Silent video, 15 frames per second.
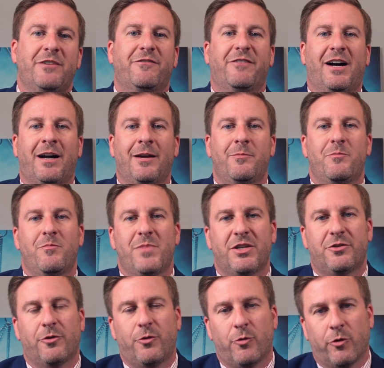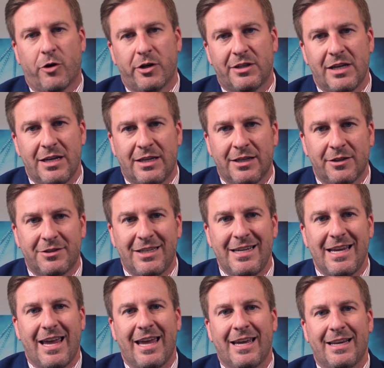find Mr. Duarte
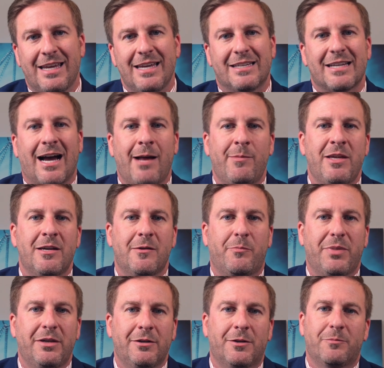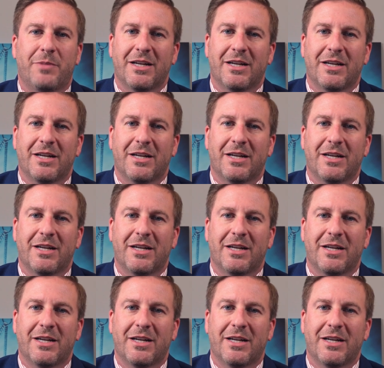guilty and he timely appealed,